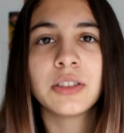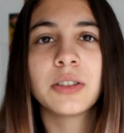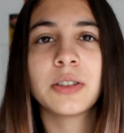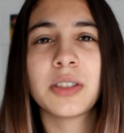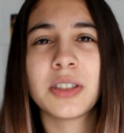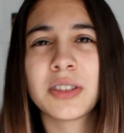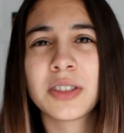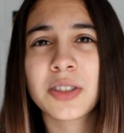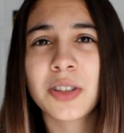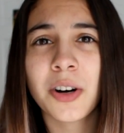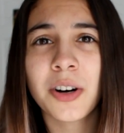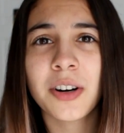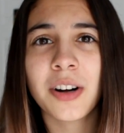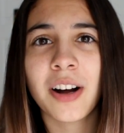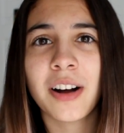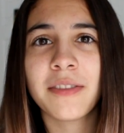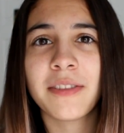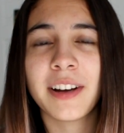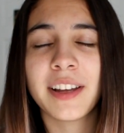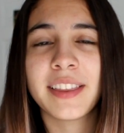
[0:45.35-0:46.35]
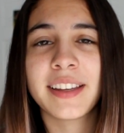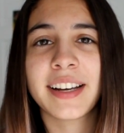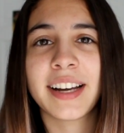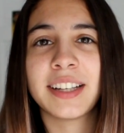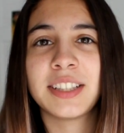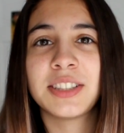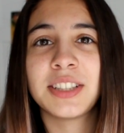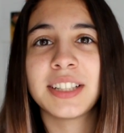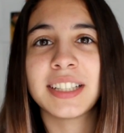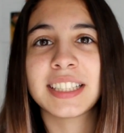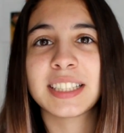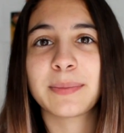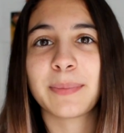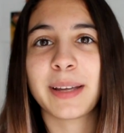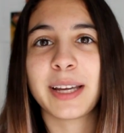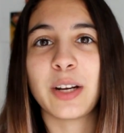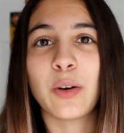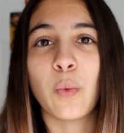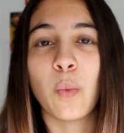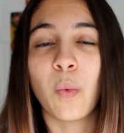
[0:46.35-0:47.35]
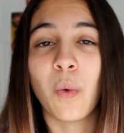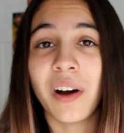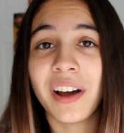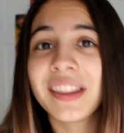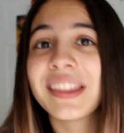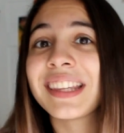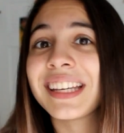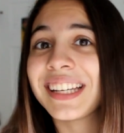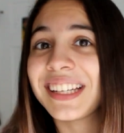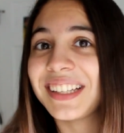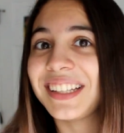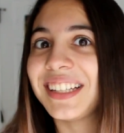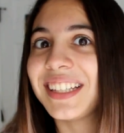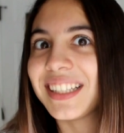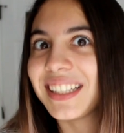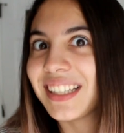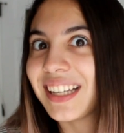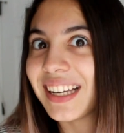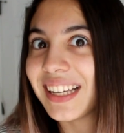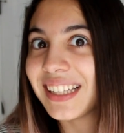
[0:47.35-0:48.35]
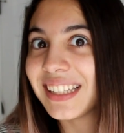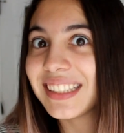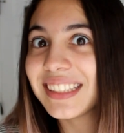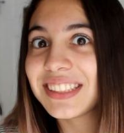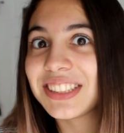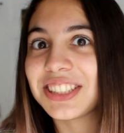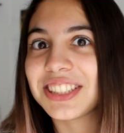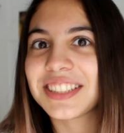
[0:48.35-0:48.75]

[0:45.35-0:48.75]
So to start off, I think I should explain what the EE is,